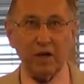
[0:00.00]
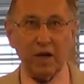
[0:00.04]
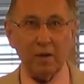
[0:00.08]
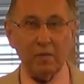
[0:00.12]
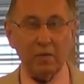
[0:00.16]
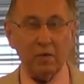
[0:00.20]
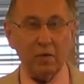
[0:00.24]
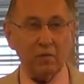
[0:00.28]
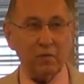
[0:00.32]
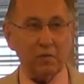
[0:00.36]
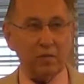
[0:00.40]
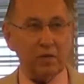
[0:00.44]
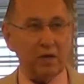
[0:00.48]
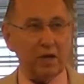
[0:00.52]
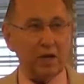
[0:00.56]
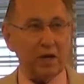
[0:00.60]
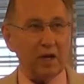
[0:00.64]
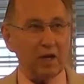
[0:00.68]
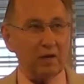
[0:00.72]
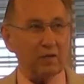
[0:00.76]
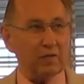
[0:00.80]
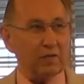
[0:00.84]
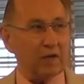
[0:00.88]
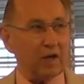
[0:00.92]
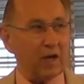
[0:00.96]
and I won't read
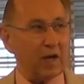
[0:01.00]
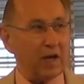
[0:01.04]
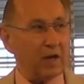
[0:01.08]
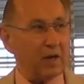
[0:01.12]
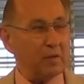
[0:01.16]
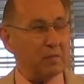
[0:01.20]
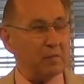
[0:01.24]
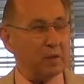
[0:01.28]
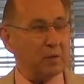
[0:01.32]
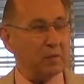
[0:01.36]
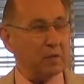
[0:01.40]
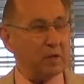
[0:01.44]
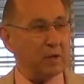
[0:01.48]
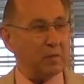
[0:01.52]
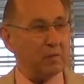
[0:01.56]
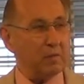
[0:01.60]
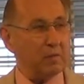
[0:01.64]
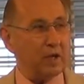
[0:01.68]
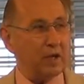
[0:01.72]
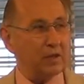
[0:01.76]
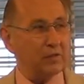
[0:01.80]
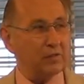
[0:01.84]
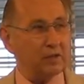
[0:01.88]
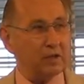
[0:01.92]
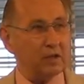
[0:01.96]
all of that, but they
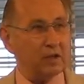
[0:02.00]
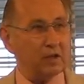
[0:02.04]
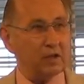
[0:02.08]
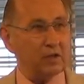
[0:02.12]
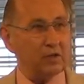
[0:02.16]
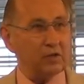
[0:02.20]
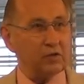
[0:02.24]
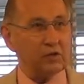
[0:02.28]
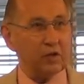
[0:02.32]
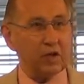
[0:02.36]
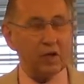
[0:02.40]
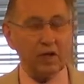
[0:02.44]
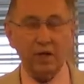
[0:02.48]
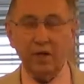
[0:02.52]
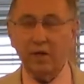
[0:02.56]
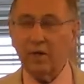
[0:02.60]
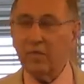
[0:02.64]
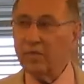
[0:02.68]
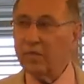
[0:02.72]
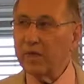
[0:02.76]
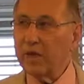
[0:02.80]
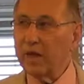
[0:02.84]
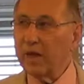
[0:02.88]
basically said,